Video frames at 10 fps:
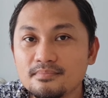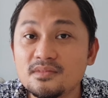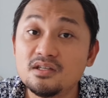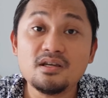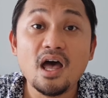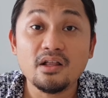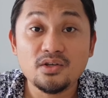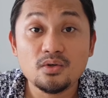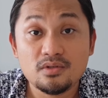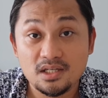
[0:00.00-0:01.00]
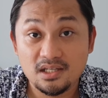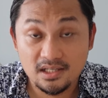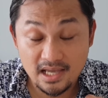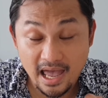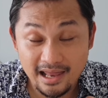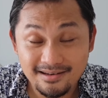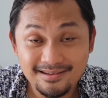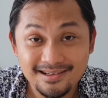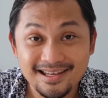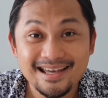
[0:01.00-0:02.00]

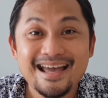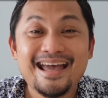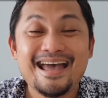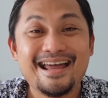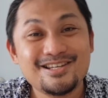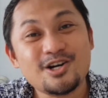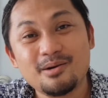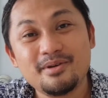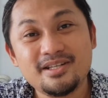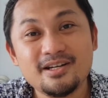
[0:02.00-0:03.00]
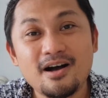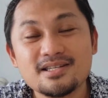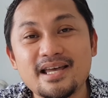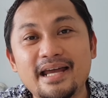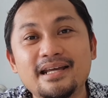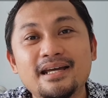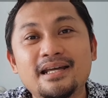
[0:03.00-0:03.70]
Gluten, and it's carbon dioxide.